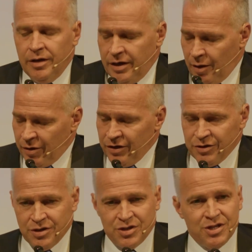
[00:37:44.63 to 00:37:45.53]
Now,
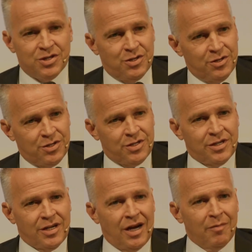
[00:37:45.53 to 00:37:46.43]
brothers and sisters,
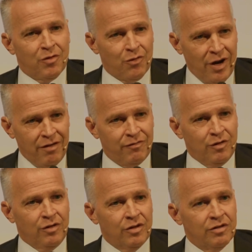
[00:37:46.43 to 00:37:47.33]
I'm
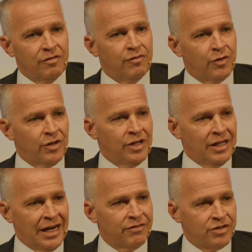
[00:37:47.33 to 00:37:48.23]
grateful for the
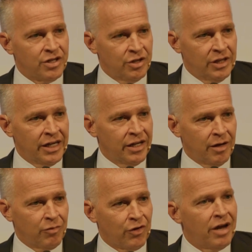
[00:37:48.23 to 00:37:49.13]
lives that you lead.
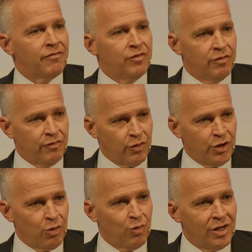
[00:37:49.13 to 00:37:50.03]
I'm grateful for
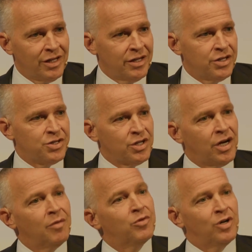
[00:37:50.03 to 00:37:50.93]
your willingness to
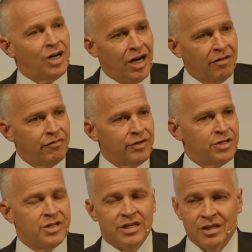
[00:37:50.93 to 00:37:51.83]
come to a
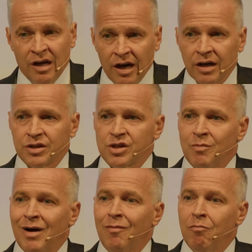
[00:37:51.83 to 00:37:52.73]
conference that talks
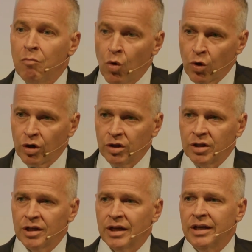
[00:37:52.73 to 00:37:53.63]
about moral
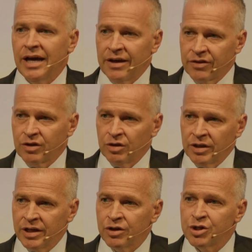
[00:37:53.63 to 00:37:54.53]
and ethical
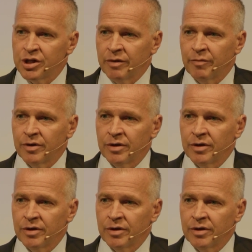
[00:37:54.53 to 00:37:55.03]
leadership.